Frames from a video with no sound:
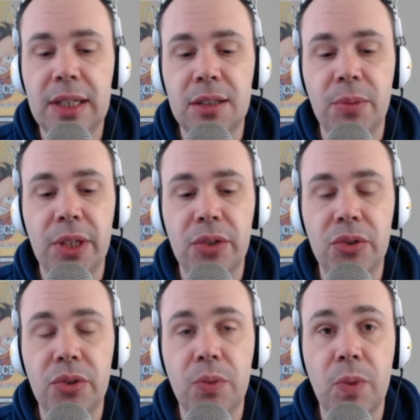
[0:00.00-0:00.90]
is we can
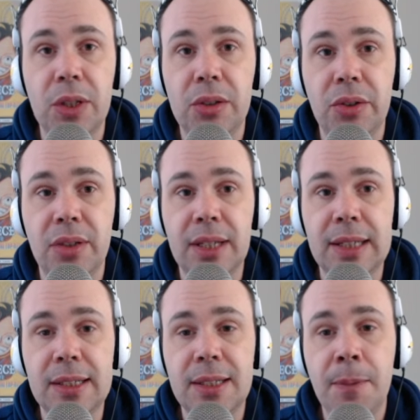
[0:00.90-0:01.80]
do one or two
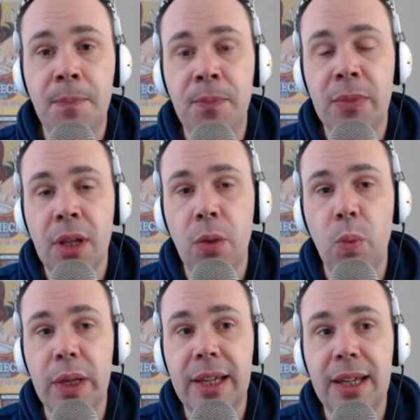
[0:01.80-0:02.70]
things.
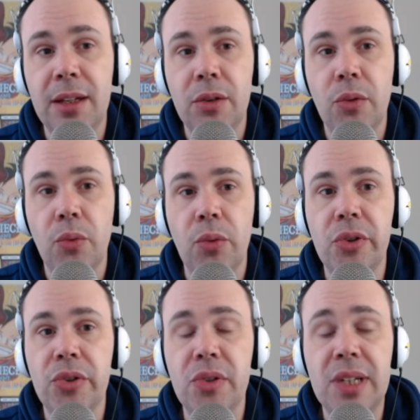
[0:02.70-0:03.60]
We can
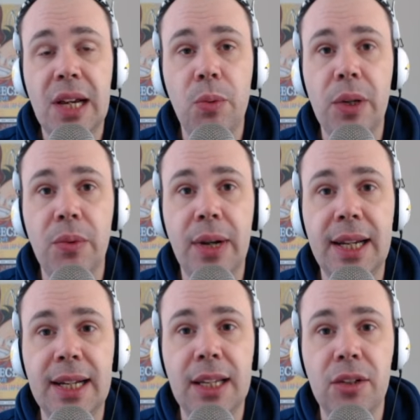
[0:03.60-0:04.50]
reduce our win
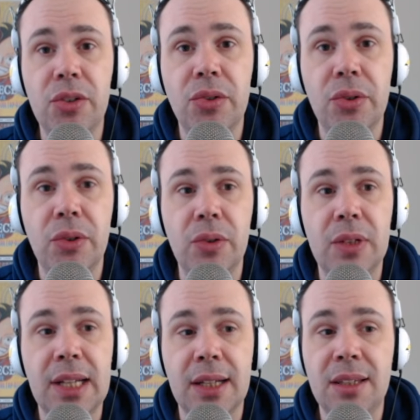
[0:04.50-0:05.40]
rate into
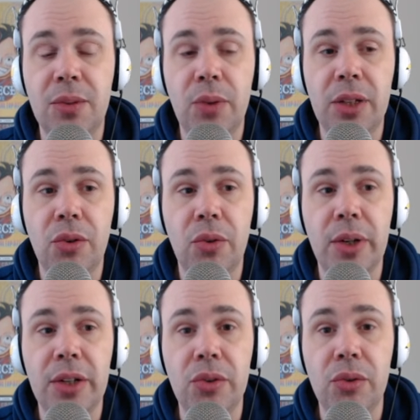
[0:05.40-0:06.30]
decks that we
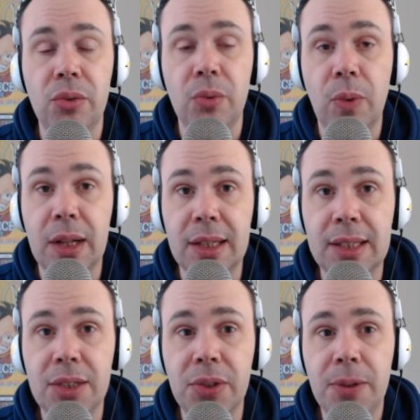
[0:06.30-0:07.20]
already do well
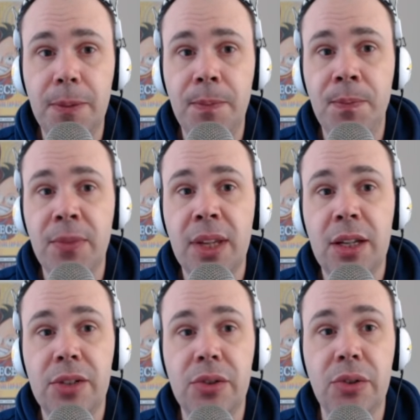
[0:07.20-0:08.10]
into
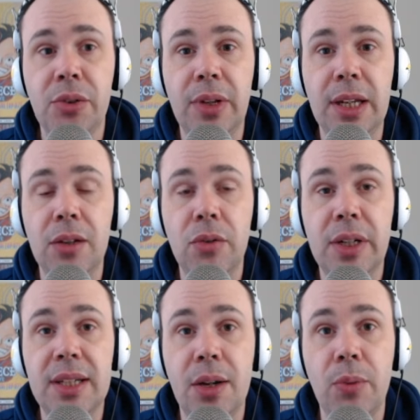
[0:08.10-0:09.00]
to
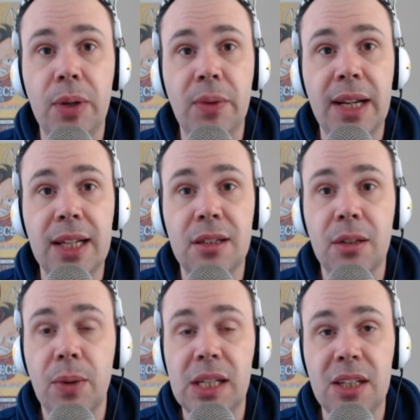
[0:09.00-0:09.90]
increase our win rate into the
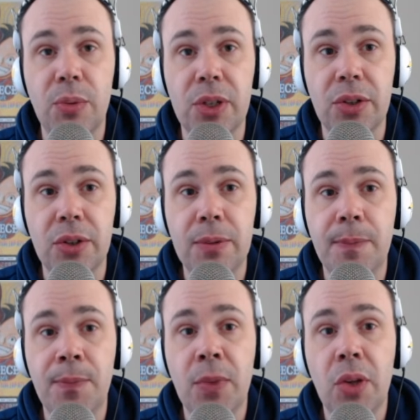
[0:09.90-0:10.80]
ones that we don't,
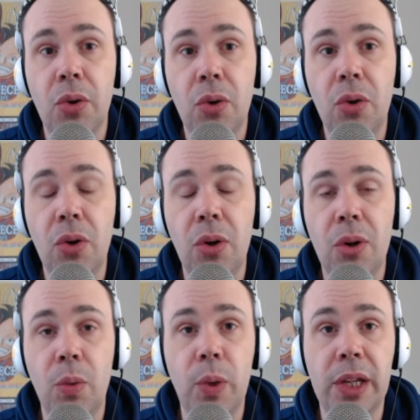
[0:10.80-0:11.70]
or
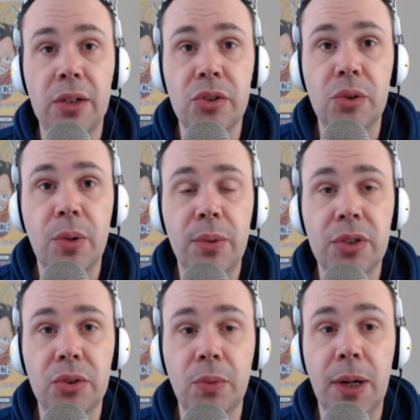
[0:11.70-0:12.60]
we can do what we
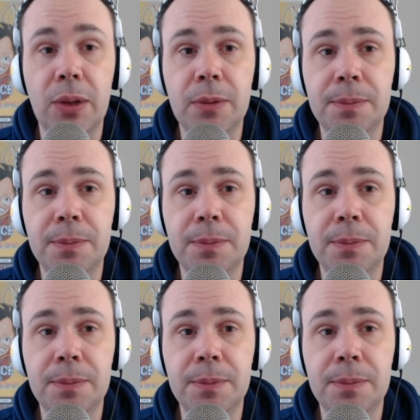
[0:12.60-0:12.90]
do well,